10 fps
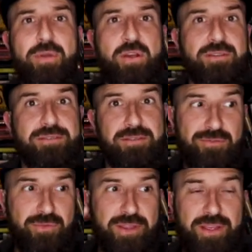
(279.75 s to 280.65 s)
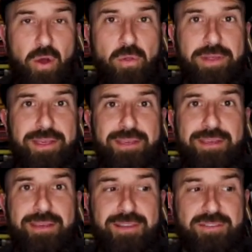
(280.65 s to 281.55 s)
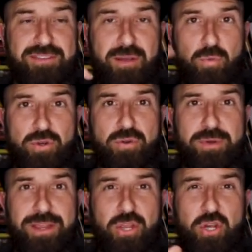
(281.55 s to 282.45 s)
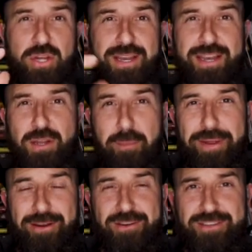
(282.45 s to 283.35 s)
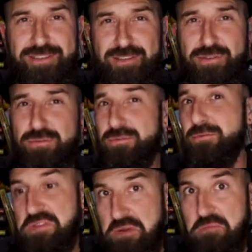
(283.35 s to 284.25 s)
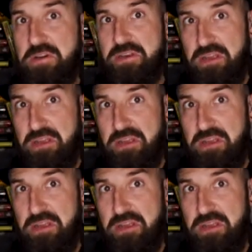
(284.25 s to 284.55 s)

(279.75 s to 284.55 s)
because really only tells us that we're doing good in comparison to someone